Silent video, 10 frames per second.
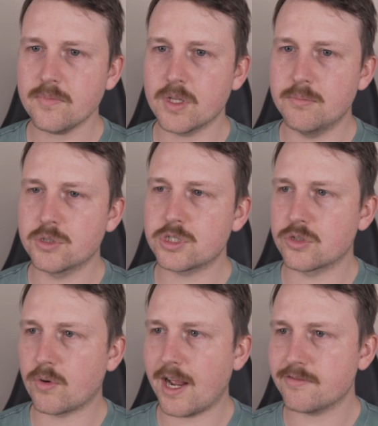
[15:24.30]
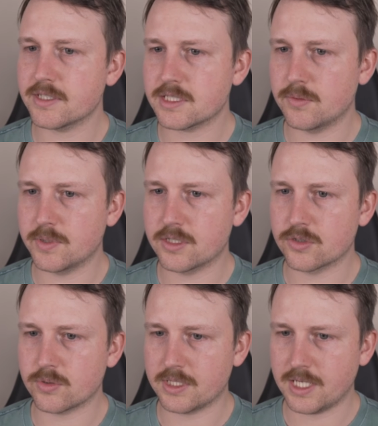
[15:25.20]
Motion graphics that we can
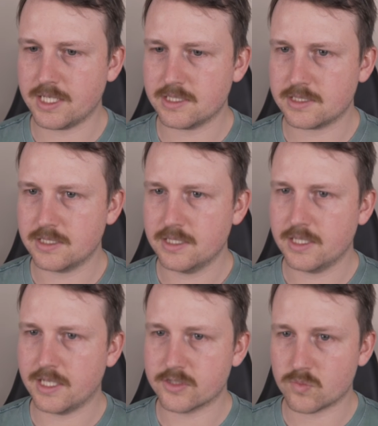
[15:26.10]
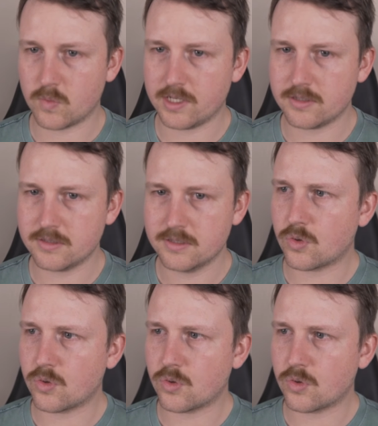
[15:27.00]
create as well.